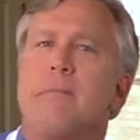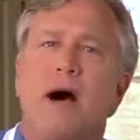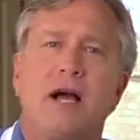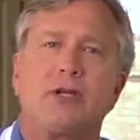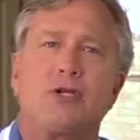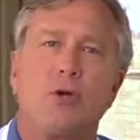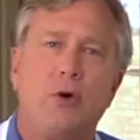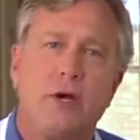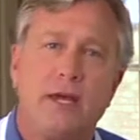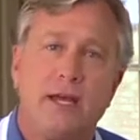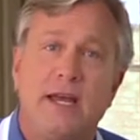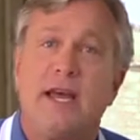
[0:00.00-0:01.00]
bok
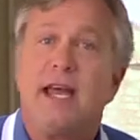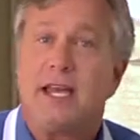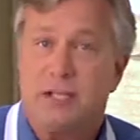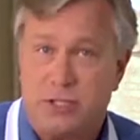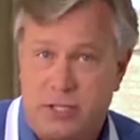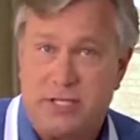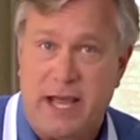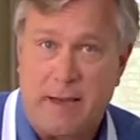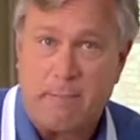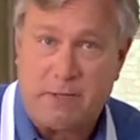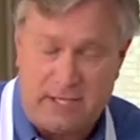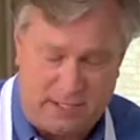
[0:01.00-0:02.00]
choy, and
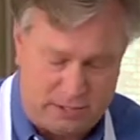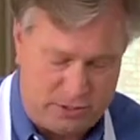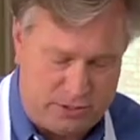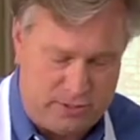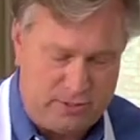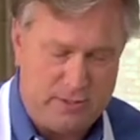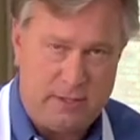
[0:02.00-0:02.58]
snap peas.